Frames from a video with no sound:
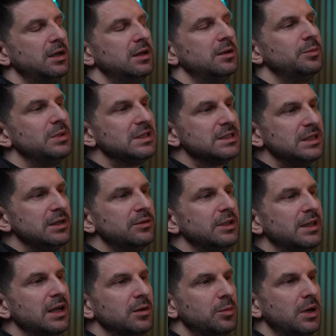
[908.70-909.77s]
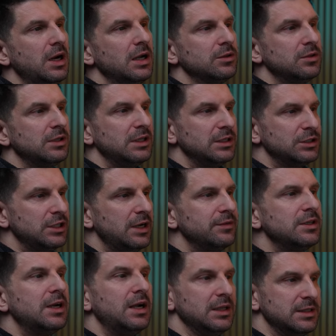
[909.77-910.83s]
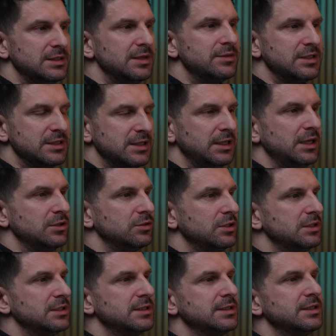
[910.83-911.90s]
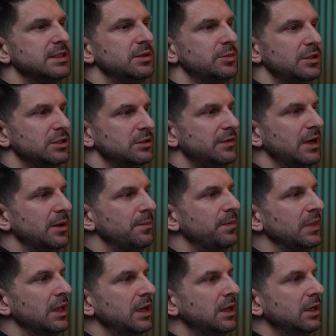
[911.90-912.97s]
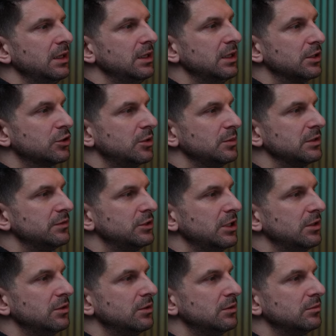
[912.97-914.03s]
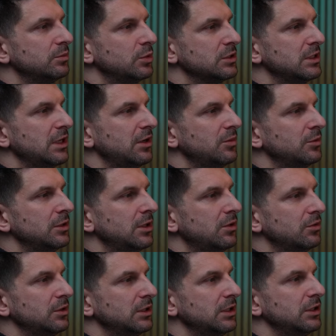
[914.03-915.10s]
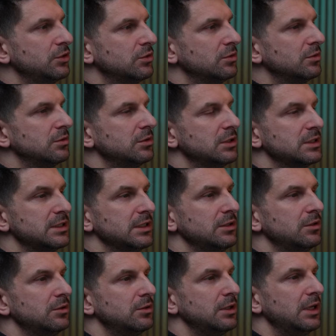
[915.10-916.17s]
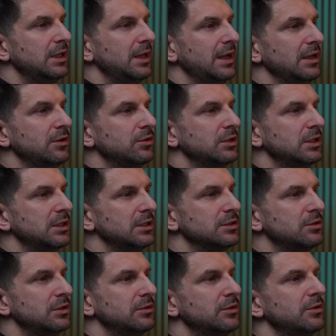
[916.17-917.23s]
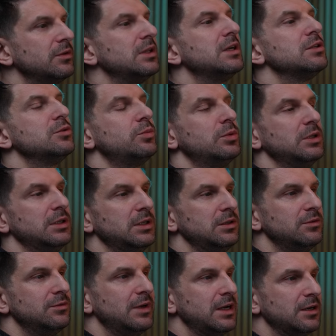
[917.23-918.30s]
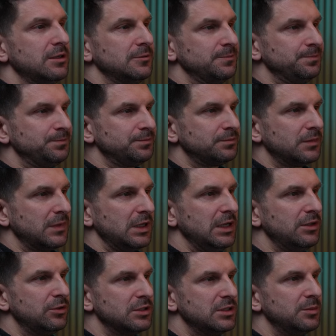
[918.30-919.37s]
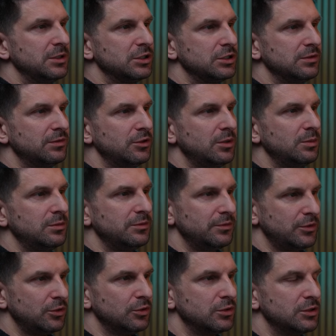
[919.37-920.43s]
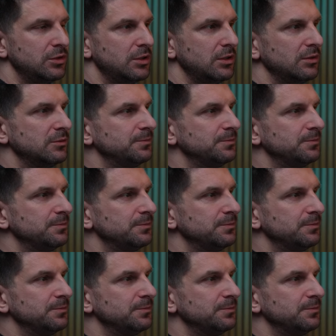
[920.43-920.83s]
there aren't many pixels on the landscape, but it all gets smoothed out, so we don't worry about it. And if we of course set the strength to 1, then I press lightly, and it will immediately shoot up. And the same with shift in the other direction.